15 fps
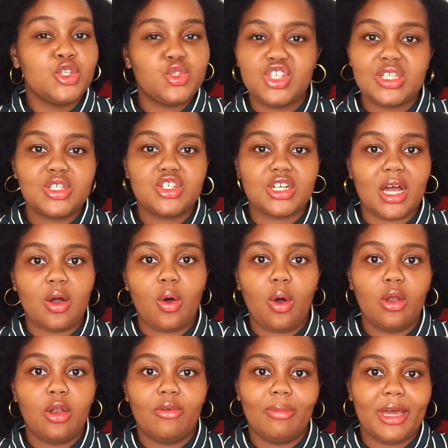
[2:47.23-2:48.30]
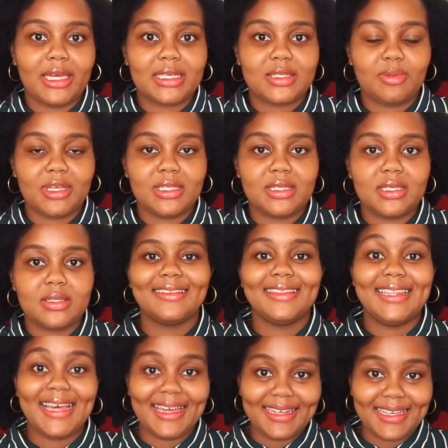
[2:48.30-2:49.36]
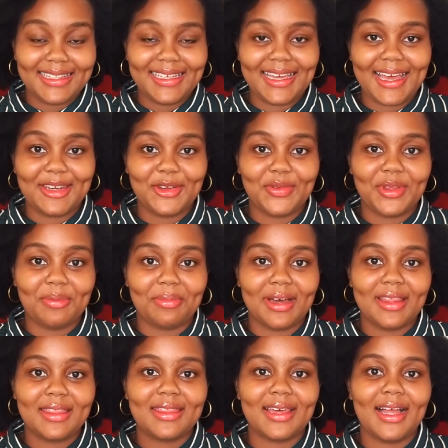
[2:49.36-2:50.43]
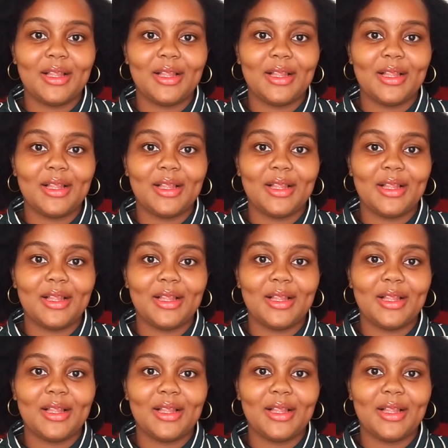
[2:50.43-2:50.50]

just track all of my expenses. Then at the end of the month,